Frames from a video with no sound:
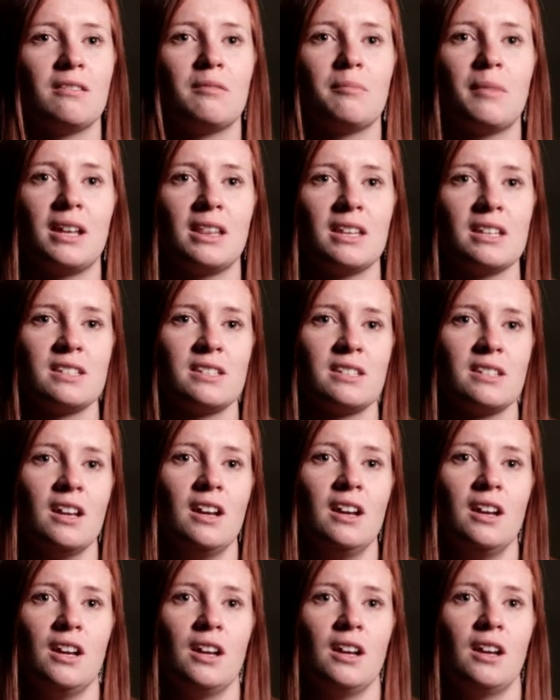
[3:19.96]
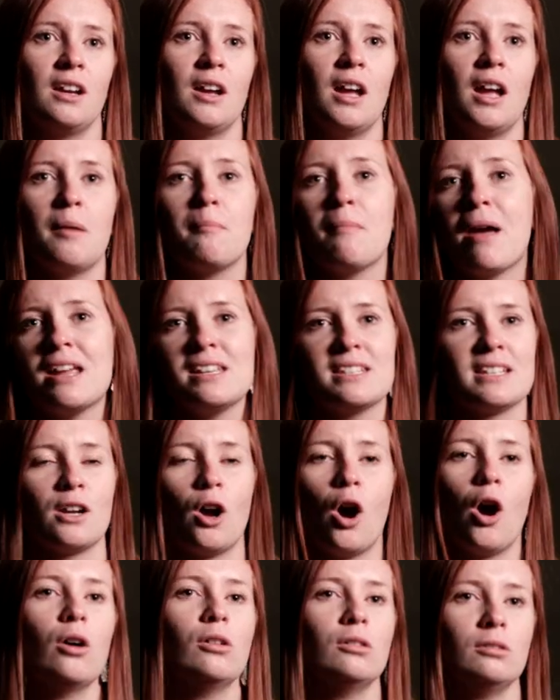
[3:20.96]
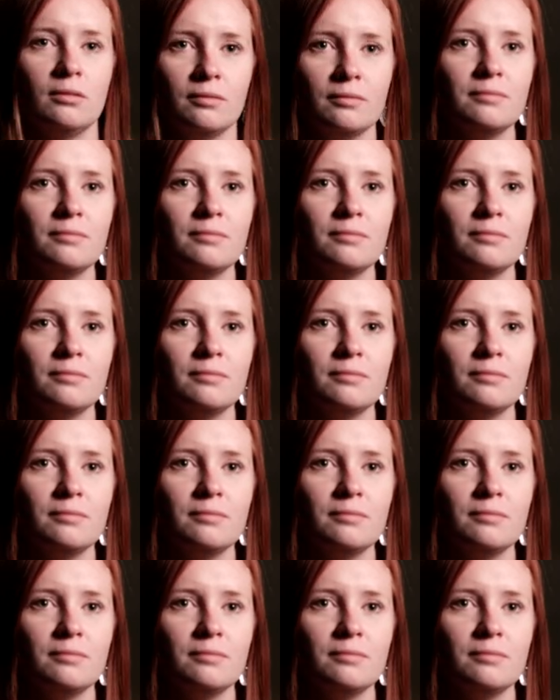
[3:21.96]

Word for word: and make this amazing whole.